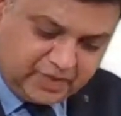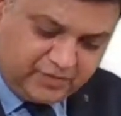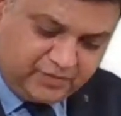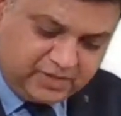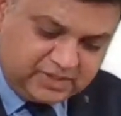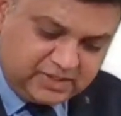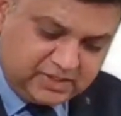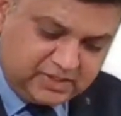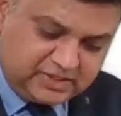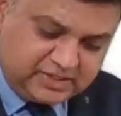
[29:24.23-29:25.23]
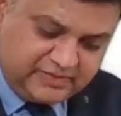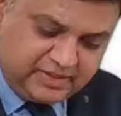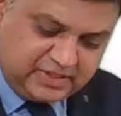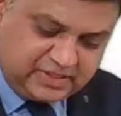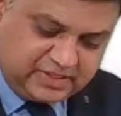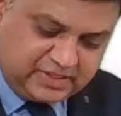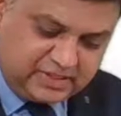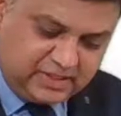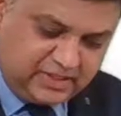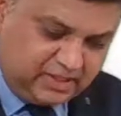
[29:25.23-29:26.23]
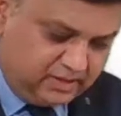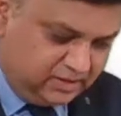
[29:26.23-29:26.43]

first year it is 76,800,